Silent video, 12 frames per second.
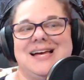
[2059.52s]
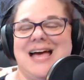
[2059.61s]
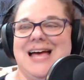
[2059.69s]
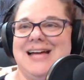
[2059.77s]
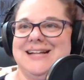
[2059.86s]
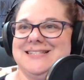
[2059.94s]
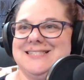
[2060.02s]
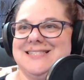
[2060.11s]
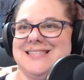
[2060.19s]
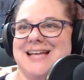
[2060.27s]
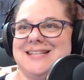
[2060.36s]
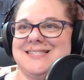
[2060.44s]
And it's
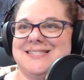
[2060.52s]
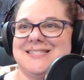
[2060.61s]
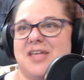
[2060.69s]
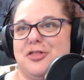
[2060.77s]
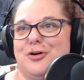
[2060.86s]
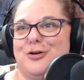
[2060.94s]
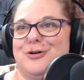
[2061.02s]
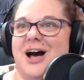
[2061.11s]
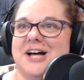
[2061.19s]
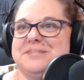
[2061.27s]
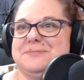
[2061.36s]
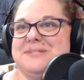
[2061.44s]
that Southern
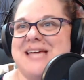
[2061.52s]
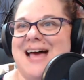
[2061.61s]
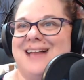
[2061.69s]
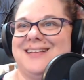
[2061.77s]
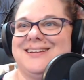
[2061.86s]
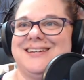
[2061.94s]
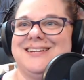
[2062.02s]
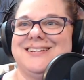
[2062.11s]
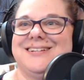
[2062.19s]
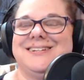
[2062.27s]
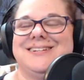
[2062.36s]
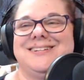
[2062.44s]
hospitality
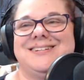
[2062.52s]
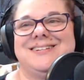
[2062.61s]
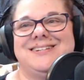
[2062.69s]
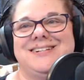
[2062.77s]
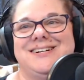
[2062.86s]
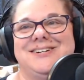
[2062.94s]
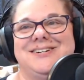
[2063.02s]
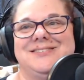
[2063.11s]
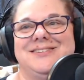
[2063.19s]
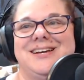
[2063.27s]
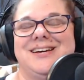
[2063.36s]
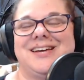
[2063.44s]
and, you know,
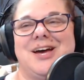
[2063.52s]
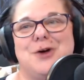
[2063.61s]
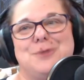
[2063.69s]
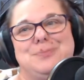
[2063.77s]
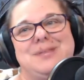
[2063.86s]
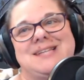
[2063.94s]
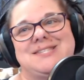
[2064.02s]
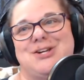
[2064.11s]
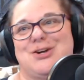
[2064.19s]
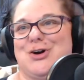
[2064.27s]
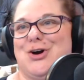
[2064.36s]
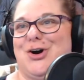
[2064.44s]
like, oh, bless
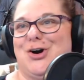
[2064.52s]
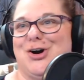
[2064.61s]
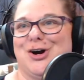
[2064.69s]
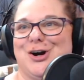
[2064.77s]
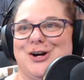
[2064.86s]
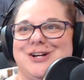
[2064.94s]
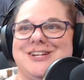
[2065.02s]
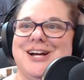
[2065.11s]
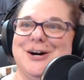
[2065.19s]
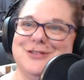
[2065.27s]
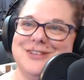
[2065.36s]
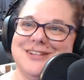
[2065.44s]
her heart, you
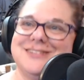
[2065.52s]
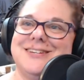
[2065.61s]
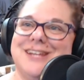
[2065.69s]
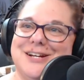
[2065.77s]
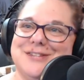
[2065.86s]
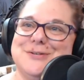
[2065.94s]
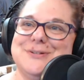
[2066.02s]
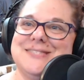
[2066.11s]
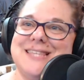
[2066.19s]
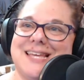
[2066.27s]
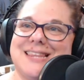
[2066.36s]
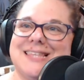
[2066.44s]
know, so
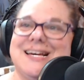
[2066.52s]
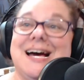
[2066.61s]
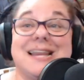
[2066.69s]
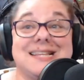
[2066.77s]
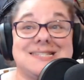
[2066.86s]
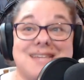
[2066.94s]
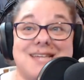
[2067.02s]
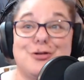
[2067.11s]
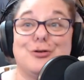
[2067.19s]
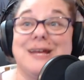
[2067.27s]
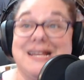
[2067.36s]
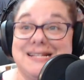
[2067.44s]
it's like the
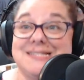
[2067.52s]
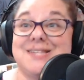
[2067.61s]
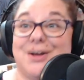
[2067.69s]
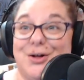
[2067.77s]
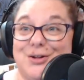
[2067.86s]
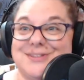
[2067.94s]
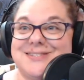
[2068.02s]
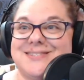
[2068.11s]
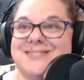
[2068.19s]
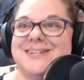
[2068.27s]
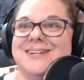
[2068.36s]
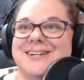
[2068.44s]
Southern
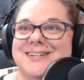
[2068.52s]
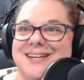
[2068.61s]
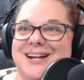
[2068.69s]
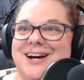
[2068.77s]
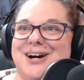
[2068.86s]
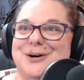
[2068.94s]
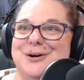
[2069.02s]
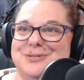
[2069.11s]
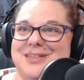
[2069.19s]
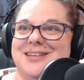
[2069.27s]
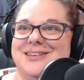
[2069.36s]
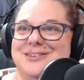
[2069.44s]
insults, you know,
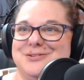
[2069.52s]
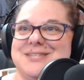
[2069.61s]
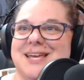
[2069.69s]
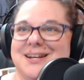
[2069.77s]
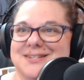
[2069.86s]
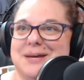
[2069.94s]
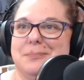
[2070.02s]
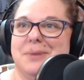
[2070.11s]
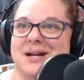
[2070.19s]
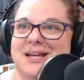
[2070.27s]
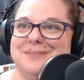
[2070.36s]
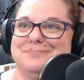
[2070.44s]
that you say to
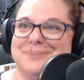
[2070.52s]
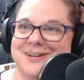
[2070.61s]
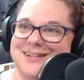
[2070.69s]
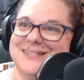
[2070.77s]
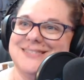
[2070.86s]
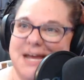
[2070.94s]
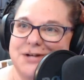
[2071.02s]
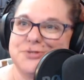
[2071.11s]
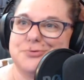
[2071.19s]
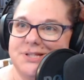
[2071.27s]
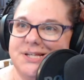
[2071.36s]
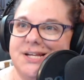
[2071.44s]
somebody, but it
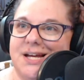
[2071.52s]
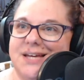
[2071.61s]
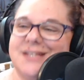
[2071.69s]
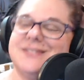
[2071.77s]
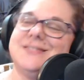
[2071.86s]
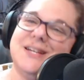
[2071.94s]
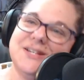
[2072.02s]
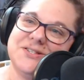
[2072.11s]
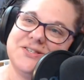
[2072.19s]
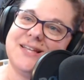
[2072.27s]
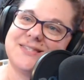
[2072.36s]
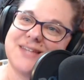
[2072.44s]
sounds really nice.
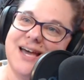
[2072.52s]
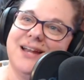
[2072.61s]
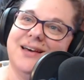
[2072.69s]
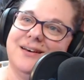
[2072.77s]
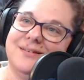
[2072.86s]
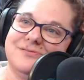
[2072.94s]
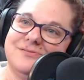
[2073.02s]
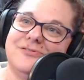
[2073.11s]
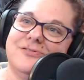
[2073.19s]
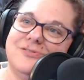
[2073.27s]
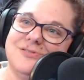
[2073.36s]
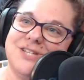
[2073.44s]
So that's kind of,
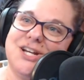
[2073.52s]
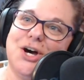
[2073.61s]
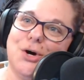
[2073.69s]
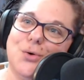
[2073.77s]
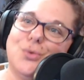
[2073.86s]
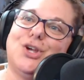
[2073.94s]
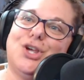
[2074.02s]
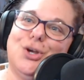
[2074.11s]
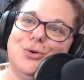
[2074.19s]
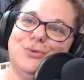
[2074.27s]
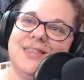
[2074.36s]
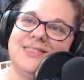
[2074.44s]
you know,
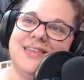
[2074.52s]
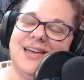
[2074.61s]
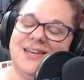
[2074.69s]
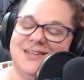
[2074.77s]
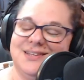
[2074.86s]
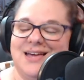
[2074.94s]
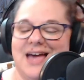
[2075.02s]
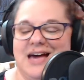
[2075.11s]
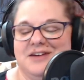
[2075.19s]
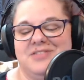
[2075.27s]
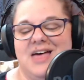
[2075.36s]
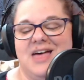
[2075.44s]
cute that they
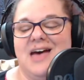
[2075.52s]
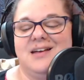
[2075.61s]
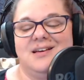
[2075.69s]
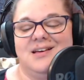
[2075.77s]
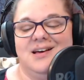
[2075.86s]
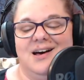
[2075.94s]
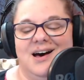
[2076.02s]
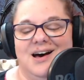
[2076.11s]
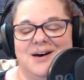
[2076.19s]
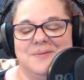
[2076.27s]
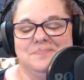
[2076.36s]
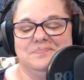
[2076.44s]
have that
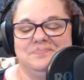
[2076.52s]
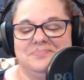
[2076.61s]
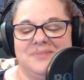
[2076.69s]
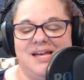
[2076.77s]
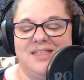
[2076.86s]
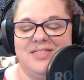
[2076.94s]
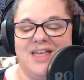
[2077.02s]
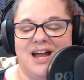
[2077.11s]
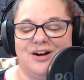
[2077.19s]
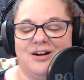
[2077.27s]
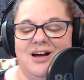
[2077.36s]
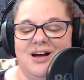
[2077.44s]
in
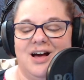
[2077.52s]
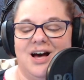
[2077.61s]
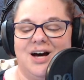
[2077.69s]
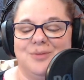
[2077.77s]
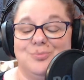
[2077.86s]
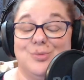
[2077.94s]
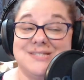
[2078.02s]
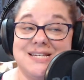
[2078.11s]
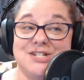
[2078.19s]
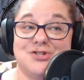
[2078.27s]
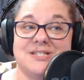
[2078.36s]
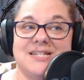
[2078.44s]
there. What's
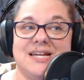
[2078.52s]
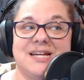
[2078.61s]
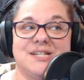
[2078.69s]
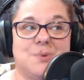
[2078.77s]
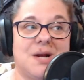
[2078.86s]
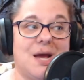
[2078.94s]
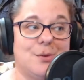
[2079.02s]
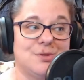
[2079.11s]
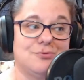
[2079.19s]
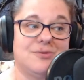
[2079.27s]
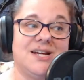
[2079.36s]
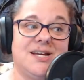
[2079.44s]
interesting is when I
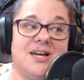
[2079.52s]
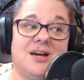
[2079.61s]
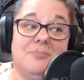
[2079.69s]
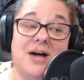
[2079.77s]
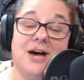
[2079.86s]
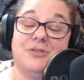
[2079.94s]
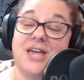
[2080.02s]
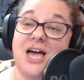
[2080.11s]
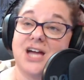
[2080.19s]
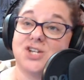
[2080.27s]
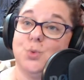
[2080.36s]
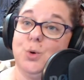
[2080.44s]
was reading about the
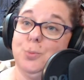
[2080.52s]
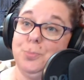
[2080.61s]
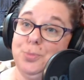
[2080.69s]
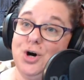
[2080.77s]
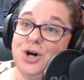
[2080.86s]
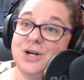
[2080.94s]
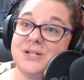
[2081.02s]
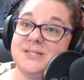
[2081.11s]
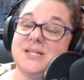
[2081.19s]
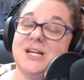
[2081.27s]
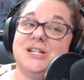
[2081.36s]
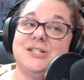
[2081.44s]
actual
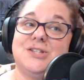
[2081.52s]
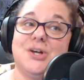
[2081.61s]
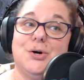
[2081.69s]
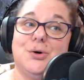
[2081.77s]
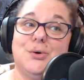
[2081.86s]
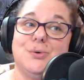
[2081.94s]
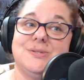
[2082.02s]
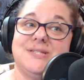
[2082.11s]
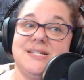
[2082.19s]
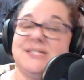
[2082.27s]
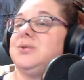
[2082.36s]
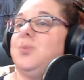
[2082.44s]
books, so
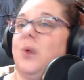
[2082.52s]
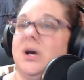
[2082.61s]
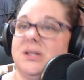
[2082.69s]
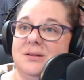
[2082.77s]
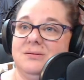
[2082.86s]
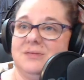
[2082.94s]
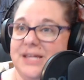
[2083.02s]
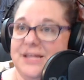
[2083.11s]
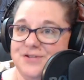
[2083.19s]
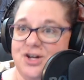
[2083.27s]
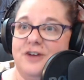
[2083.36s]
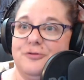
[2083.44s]
season 1
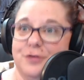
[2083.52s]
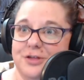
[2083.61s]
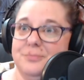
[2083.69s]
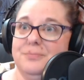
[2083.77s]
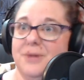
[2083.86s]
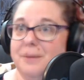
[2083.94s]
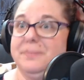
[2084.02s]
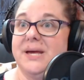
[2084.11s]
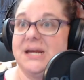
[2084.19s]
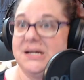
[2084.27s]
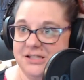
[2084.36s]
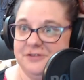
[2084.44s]
leaves off with a
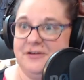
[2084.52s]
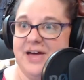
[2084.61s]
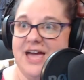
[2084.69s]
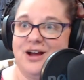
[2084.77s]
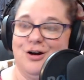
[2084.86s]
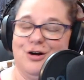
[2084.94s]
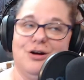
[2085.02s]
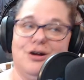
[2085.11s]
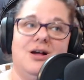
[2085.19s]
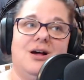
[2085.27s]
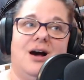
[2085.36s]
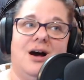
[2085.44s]
big cliffhanger.
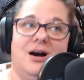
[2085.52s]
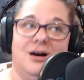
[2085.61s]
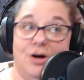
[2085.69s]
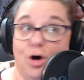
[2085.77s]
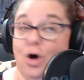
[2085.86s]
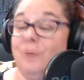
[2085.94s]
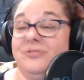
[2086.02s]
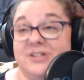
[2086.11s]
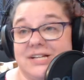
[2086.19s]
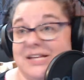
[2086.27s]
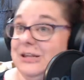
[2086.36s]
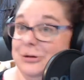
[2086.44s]

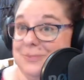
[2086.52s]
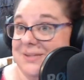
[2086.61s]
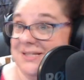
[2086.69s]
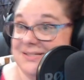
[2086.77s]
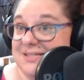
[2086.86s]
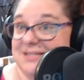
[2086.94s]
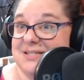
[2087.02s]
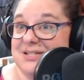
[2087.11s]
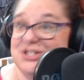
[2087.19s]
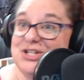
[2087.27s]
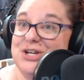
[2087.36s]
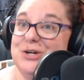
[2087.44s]
Hopefully there'll be a
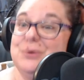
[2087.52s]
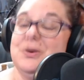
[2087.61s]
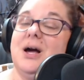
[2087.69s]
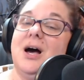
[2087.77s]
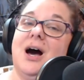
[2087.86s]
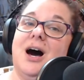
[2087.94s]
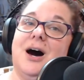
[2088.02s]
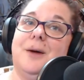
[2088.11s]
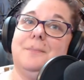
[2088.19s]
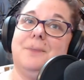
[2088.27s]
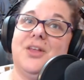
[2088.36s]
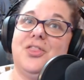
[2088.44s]
season 2,
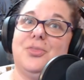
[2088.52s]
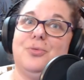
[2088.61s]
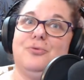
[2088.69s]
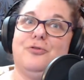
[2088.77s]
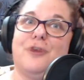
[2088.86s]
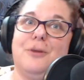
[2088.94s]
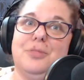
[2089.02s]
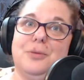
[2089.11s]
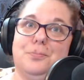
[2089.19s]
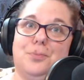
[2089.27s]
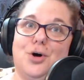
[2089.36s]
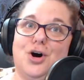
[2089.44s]
but from
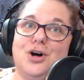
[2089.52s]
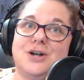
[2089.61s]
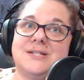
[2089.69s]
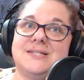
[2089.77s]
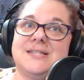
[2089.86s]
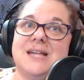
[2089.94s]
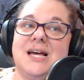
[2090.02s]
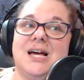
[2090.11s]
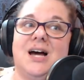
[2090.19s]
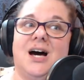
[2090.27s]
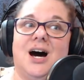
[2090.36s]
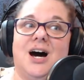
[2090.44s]
the books,
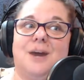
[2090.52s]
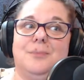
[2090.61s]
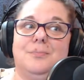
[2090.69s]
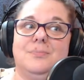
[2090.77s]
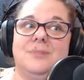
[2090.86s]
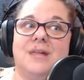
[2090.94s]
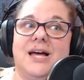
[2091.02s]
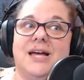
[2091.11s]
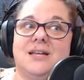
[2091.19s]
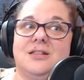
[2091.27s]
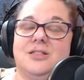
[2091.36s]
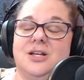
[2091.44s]

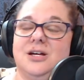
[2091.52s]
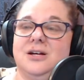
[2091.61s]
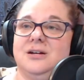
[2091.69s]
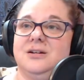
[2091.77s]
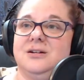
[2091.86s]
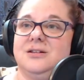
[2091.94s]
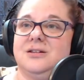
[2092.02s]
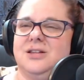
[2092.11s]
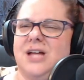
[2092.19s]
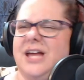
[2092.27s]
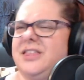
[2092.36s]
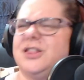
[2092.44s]
like
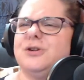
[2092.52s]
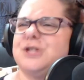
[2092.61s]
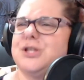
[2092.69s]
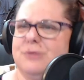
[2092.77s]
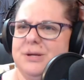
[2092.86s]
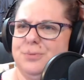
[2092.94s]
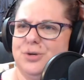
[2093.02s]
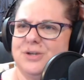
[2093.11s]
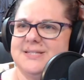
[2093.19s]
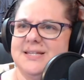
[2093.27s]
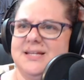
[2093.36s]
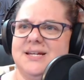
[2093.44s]
I think there's 3
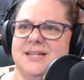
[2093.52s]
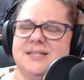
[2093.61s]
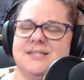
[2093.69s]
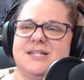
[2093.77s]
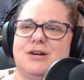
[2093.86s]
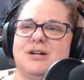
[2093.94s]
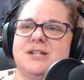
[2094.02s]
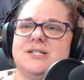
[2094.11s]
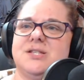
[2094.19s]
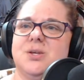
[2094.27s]
books in the series.